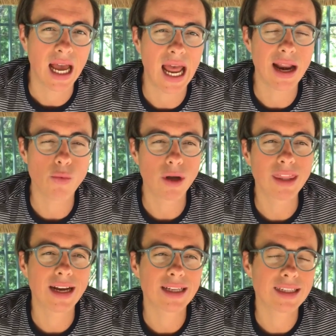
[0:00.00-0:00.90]
And
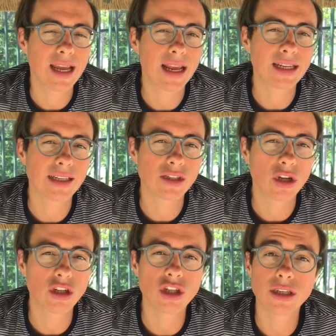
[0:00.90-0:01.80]
what that is saying is it's
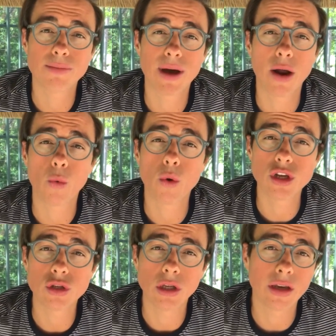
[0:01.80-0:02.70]
not just about
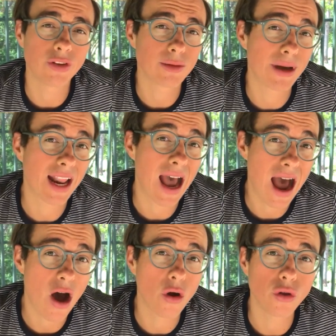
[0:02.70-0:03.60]
what you give, it's about
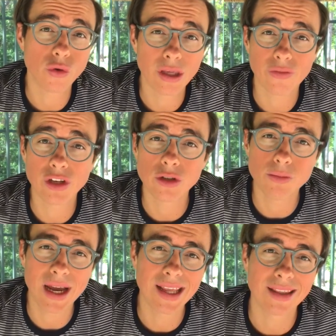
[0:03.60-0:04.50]
how you give it.
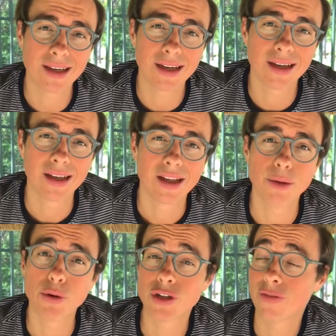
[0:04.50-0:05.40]
You make the
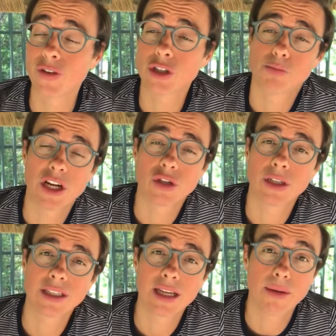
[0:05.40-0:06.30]
person feel
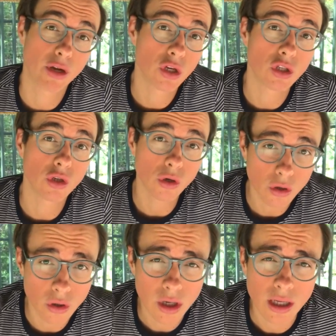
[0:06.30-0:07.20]
special and say, because
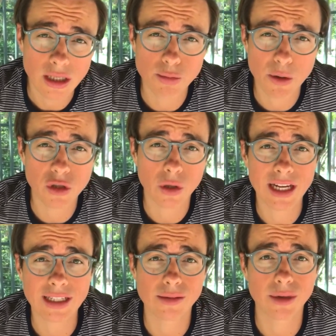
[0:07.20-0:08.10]
you're the special
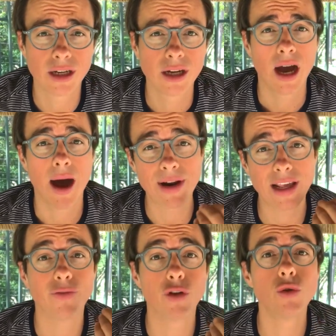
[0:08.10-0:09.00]
customer, I'm going
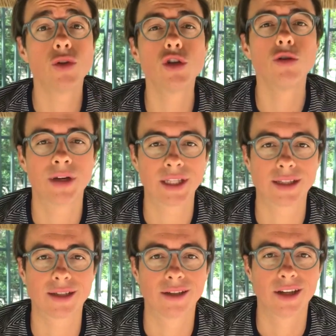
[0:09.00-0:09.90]
to give you 2
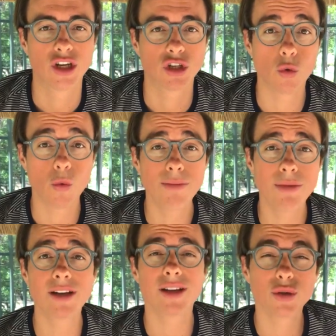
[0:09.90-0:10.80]
mints. So 1
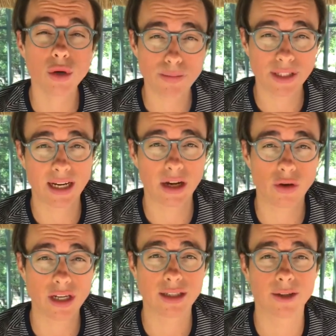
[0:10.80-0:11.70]
mint, 3%
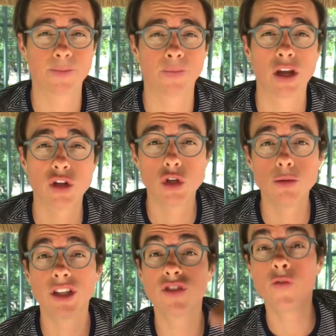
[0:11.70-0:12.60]
increase.
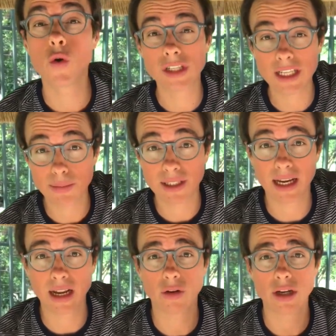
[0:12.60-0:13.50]
2 mints,
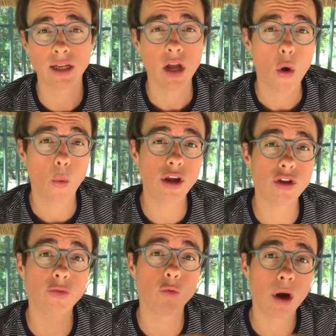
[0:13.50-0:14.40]
14% increase. When
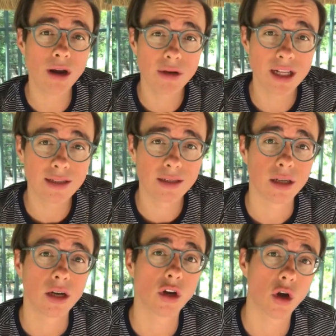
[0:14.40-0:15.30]
you give 1 mint,
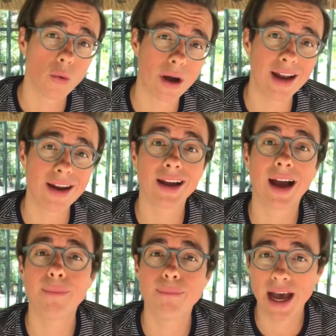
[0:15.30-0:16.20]
go away,
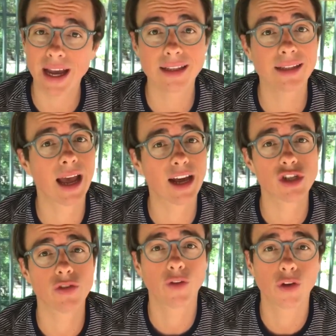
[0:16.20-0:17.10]
come back and say,
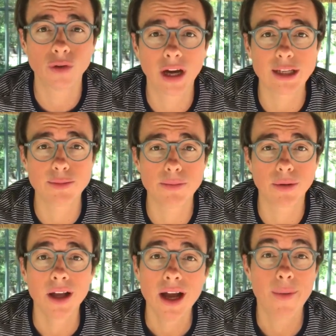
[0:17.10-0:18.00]
actually, for you nice
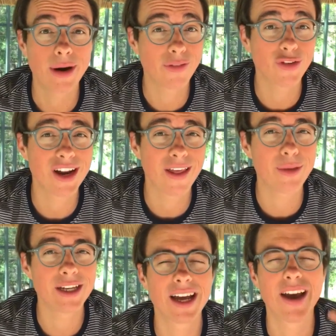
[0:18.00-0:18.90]
people, I'm going to give you
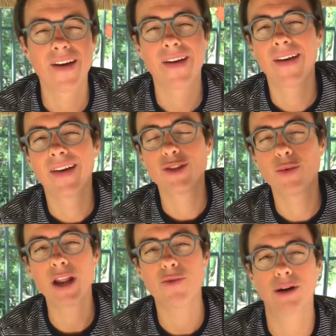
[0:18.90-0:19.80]
another mint,
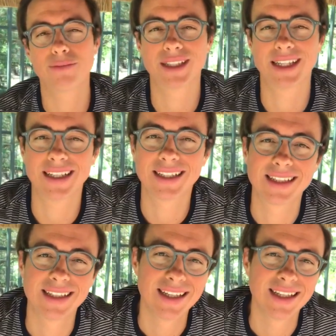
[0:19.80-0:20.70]
21%.
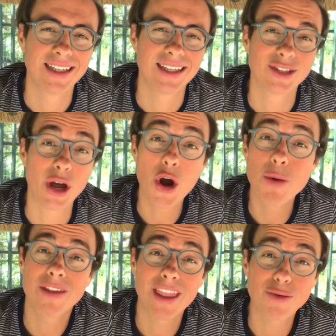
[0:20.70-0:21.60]
So I
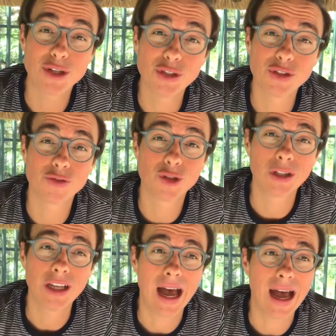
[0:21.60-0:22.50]
hope that was
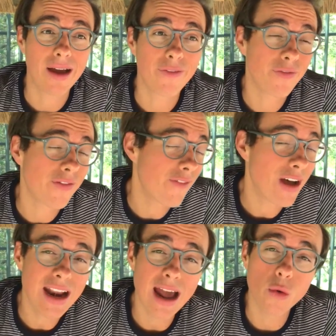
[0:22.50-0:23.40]
useful.
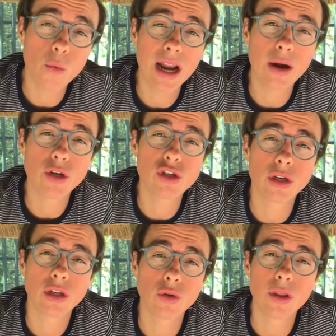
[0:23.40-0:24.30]
Find out a way in which
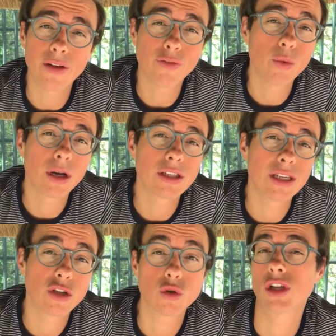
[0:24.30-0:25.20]
you can do that. If you wanted
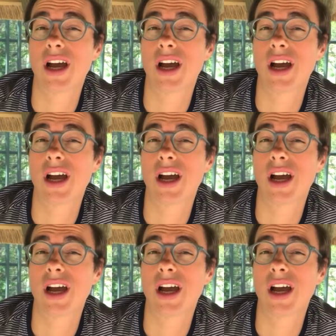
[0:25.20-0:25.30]
to get your